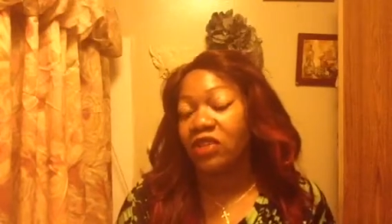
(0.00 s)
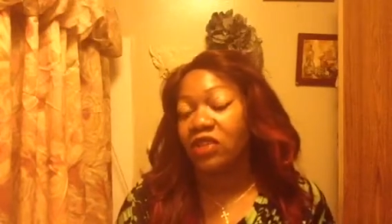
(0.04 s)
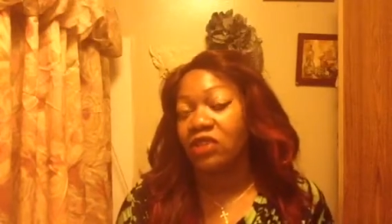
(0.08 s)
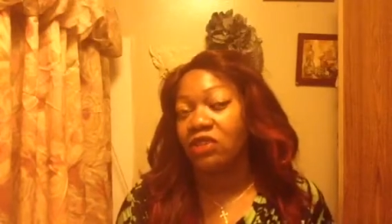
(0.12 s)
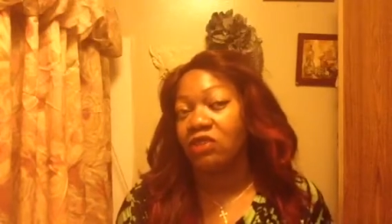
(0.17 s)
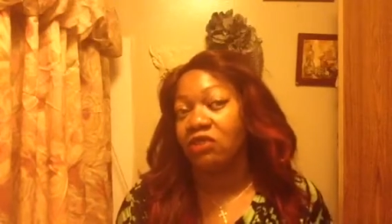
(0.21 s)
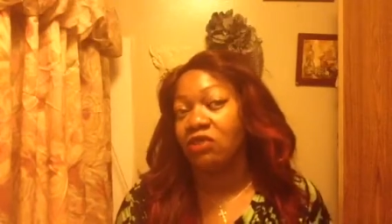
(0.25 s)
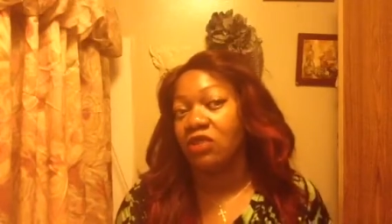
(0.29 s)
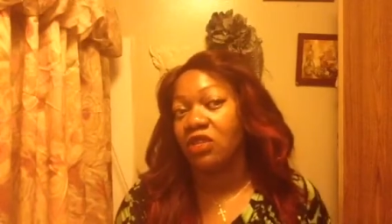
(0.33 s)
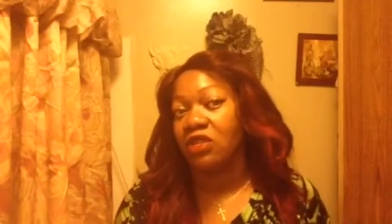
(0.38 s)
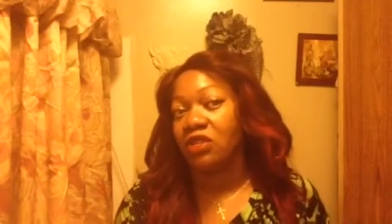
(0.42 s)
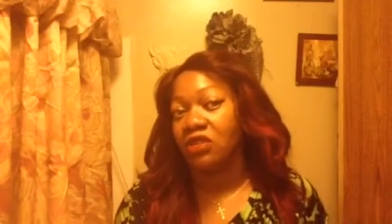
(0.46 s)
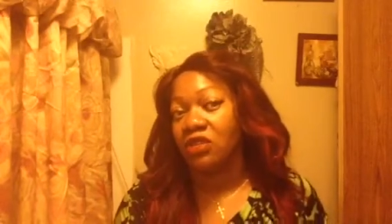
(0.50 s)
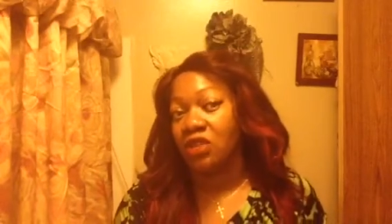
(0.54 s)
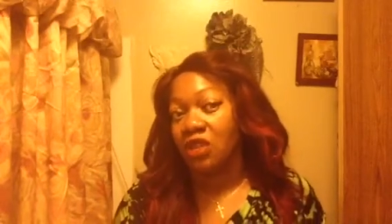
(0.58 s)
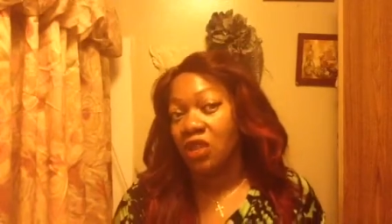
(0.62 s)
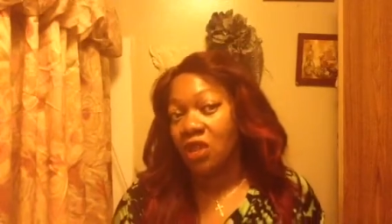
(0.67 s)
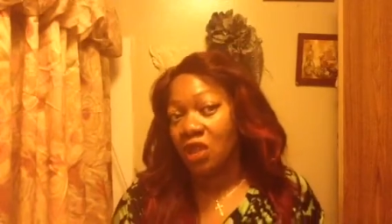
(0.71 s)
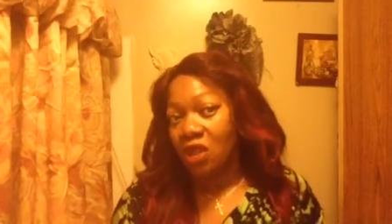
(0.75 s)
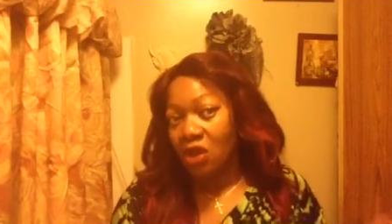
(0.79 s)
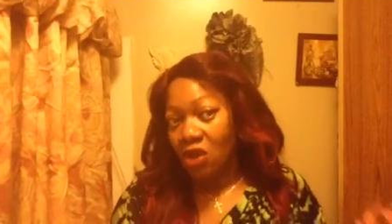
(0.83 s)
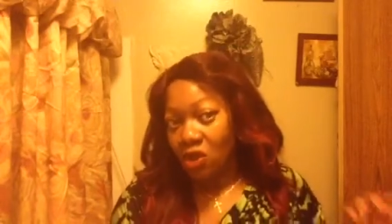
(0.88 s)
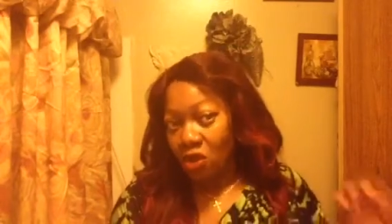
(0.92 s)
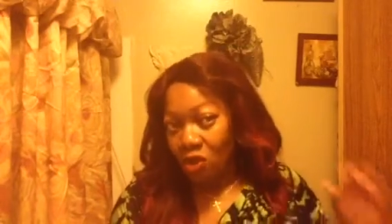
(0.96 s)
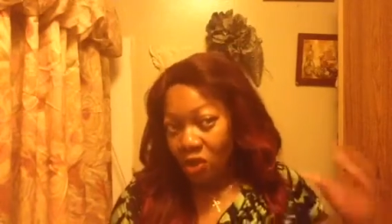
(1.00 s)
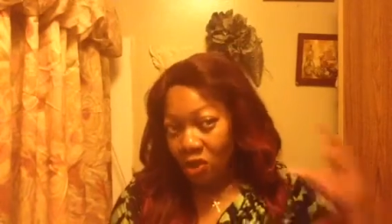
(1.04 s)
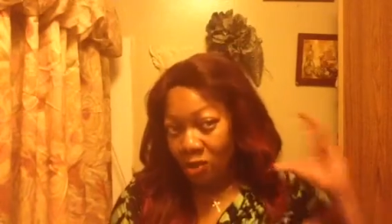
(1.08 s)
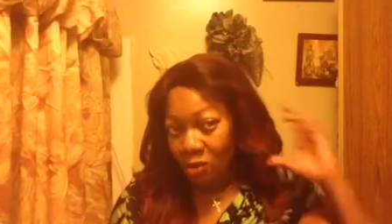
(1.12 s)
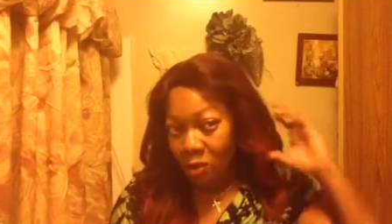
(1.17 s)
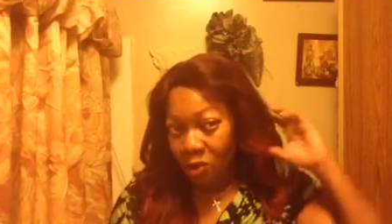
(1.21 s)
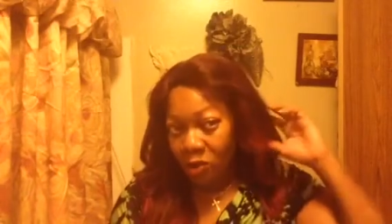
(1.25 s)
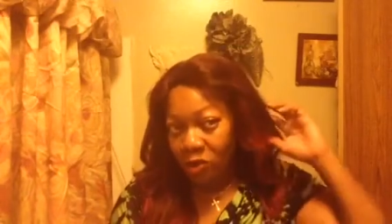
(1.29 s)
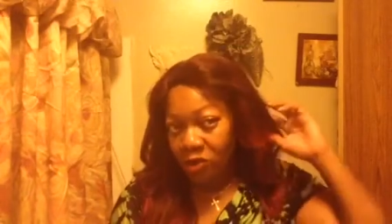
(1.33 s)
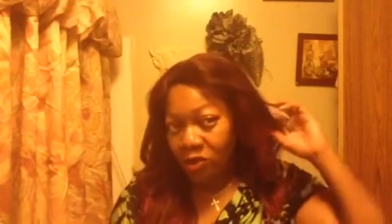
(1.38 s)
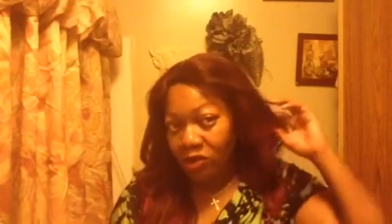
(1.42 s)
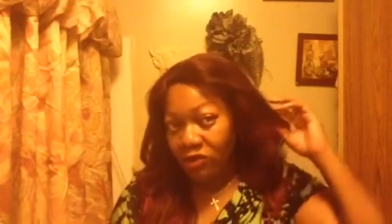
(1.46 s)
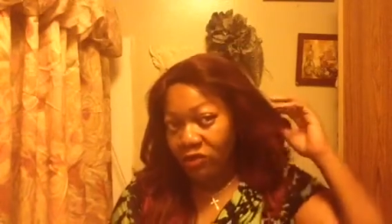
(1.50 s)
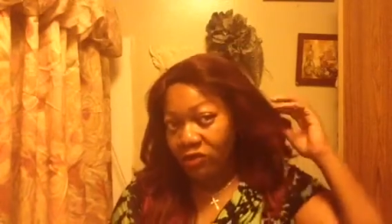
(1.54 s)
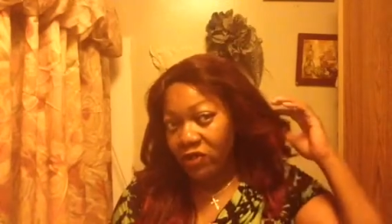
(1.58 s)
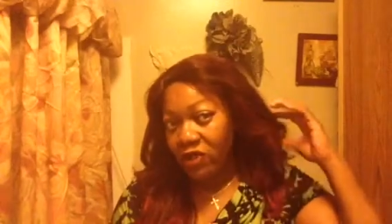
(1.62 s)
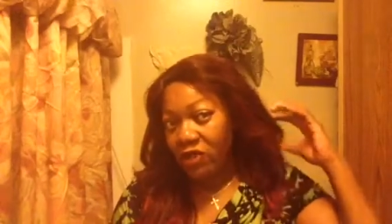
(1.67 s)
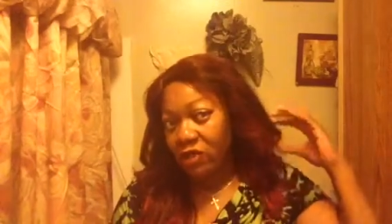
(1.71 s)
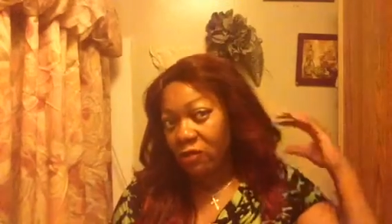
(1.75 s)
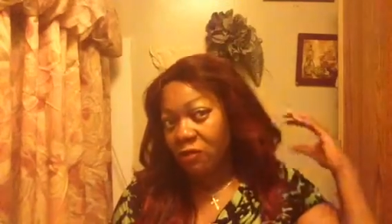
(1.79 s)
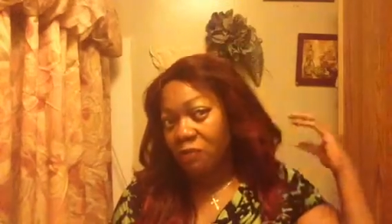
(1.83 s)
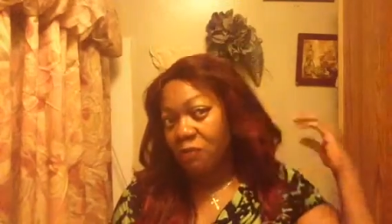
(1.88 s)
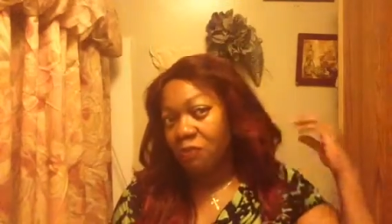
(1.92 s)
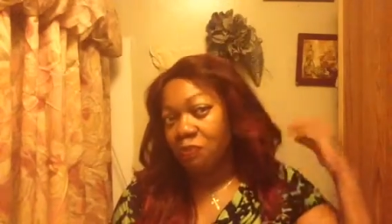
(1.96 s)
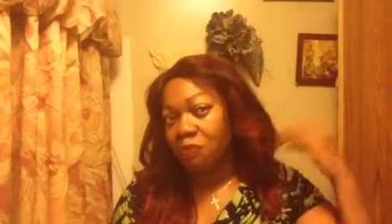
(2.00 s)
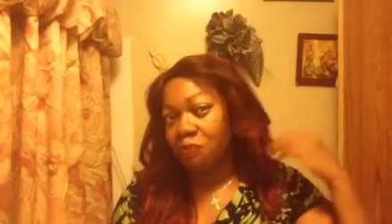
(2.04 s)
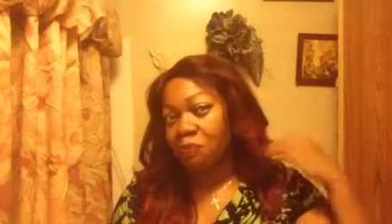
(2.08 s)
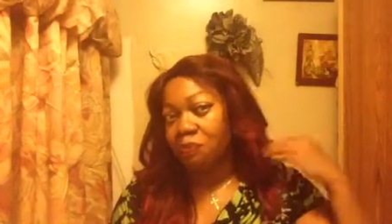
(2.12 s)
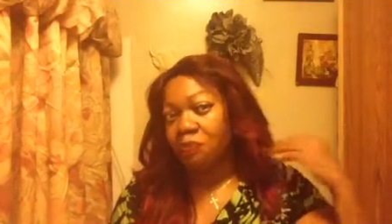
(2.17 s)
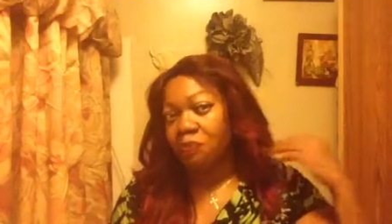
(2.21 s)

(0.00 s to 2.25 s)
her units on most of them.